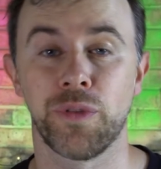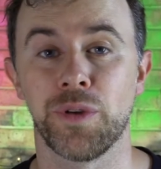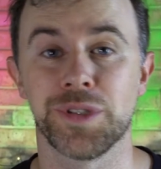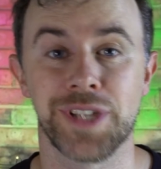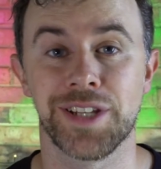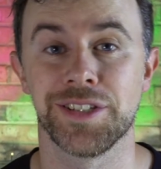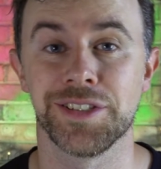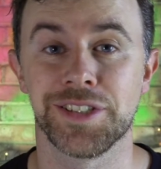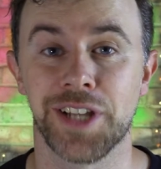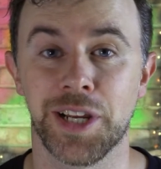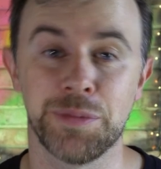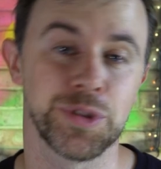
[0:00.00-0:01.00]
of those sentence
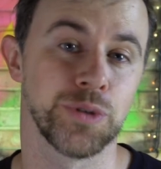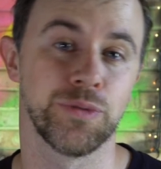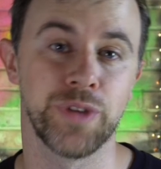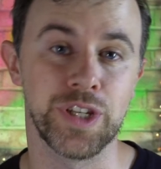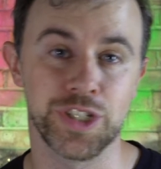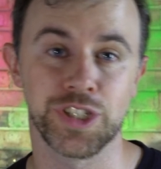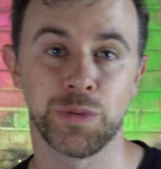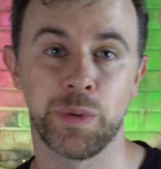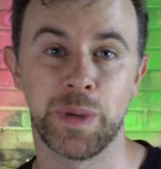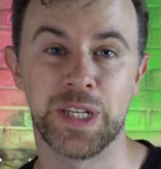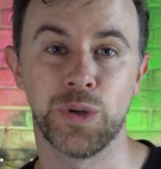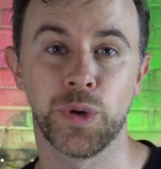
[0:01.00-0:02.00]
types or features that
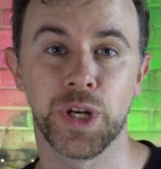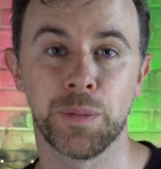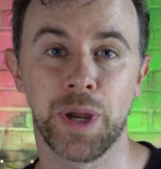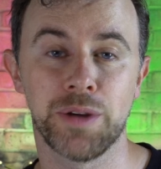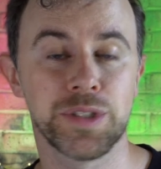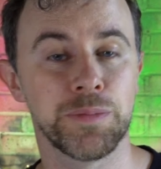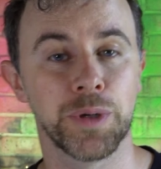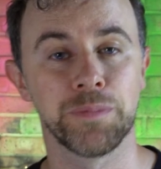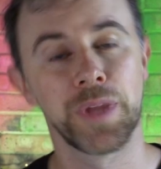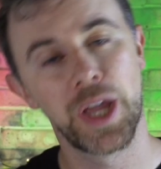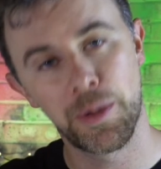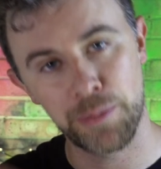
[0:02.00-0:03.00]
we've been talking about,
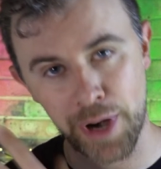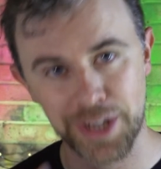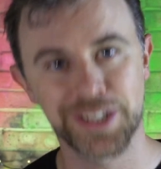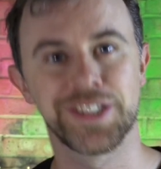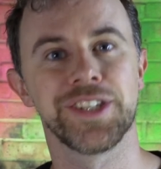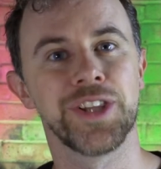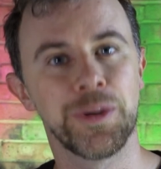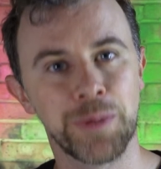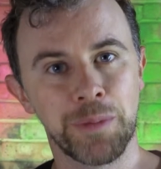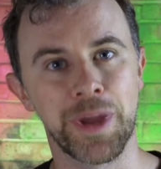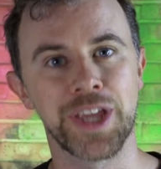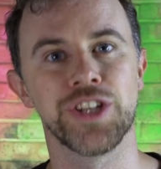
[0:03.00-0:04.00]
but practicing them
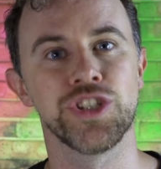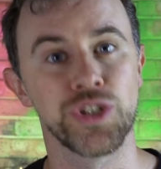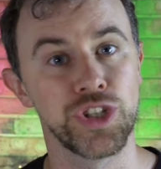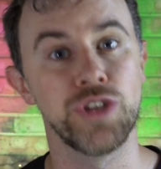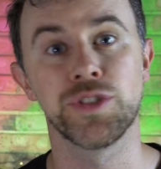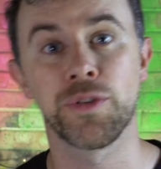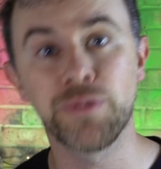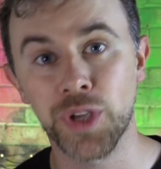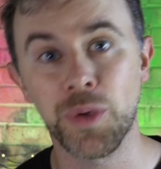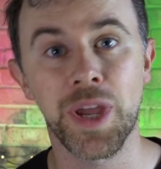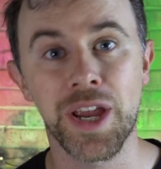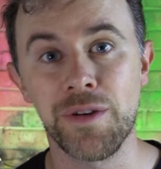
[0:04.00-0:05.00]
and making sure you use a
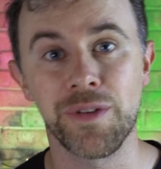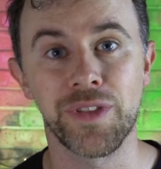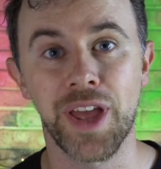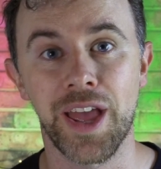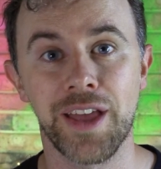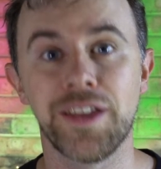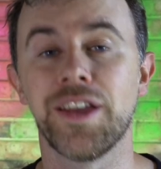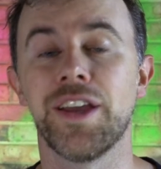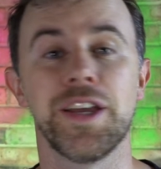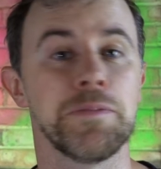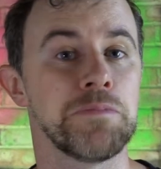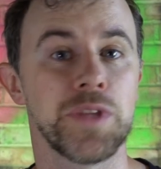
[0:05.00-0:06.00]
few here and there,
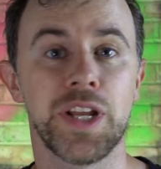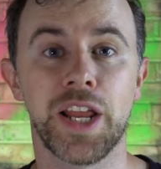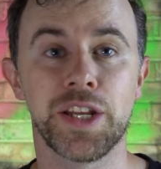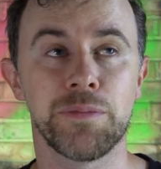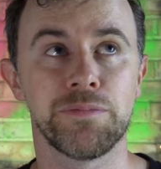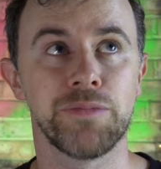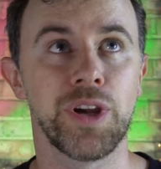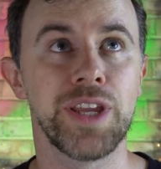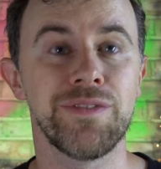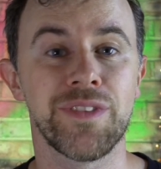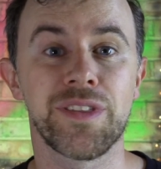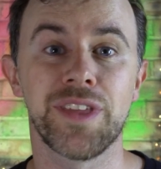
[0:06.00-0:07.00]
you'll end up not
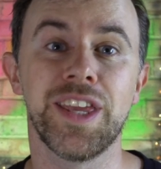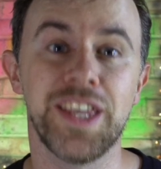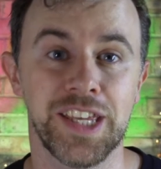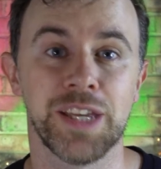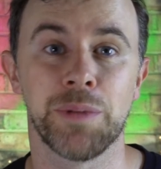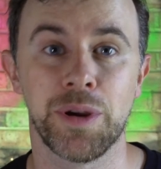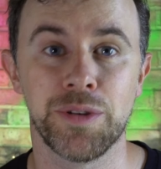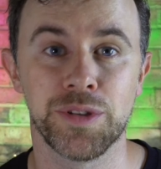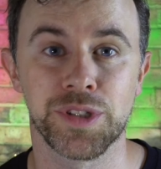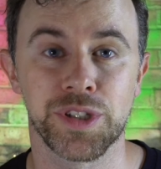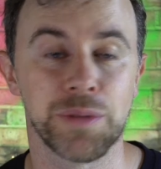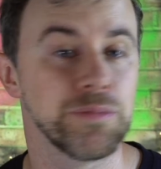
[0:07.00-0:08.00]
even thinking about
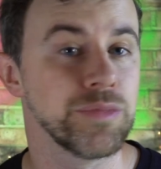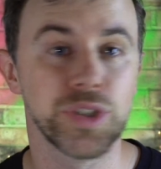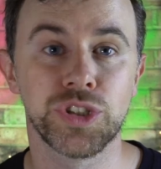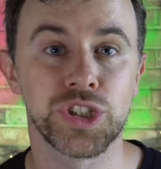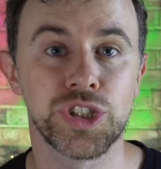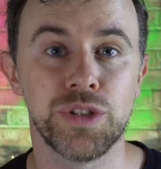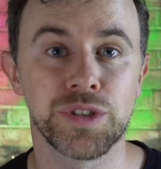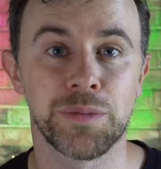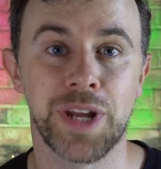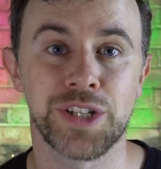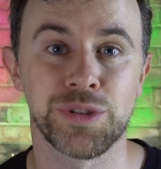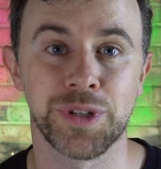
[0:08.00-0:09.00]
using them. You'll just use
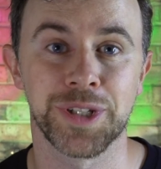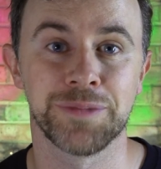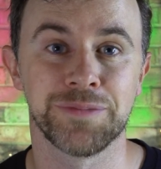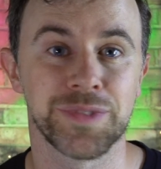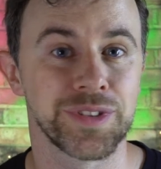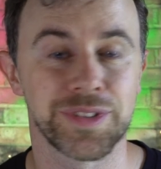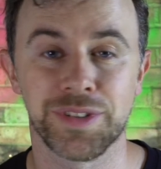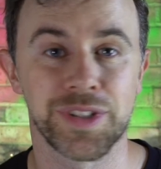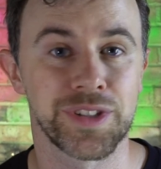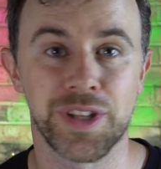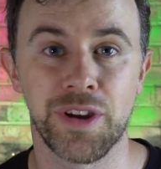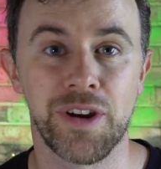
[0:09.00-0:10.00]
them naturally.
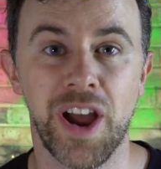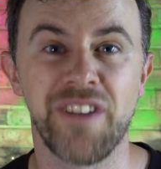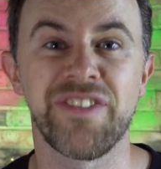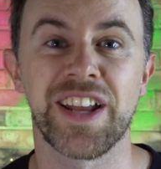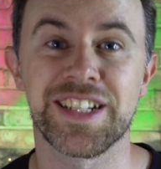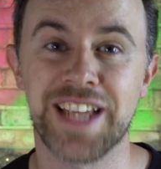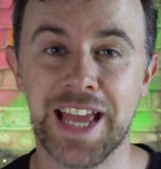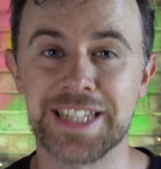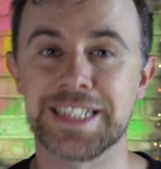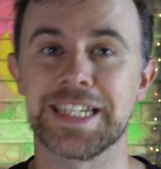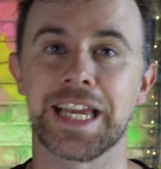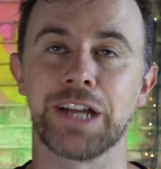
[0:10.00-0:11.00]
They're a
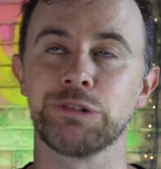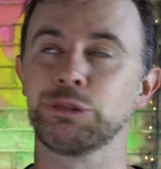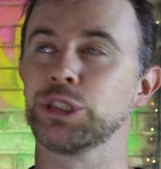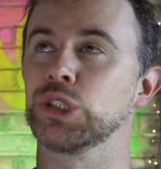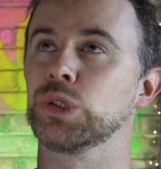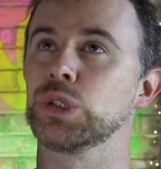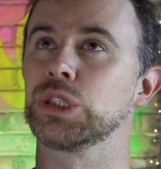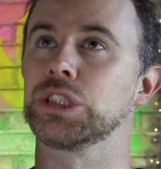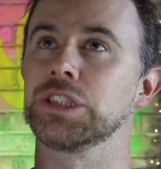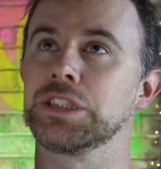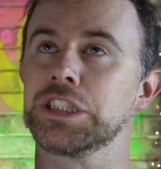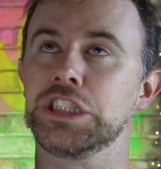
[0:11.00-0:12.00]
fantastic
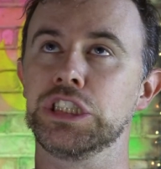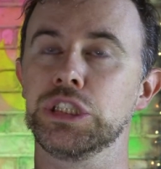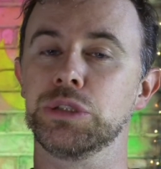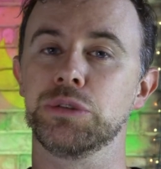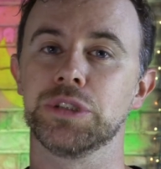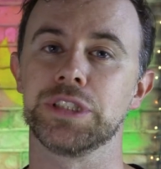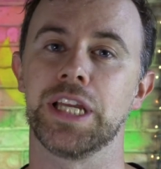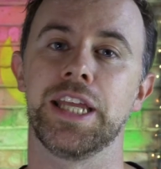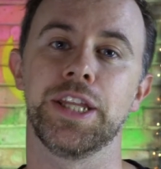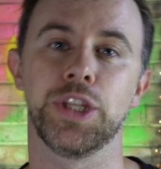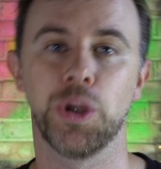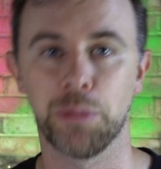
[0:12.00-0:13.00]
resource to use
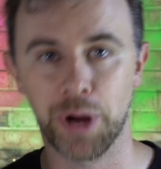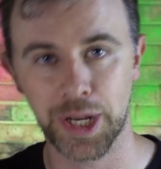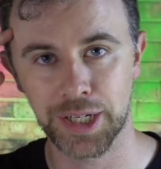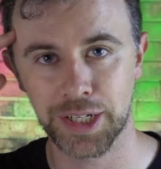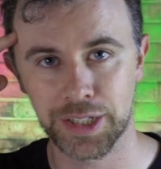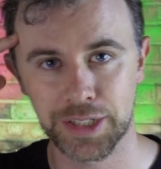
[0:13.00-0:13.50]
in your brain.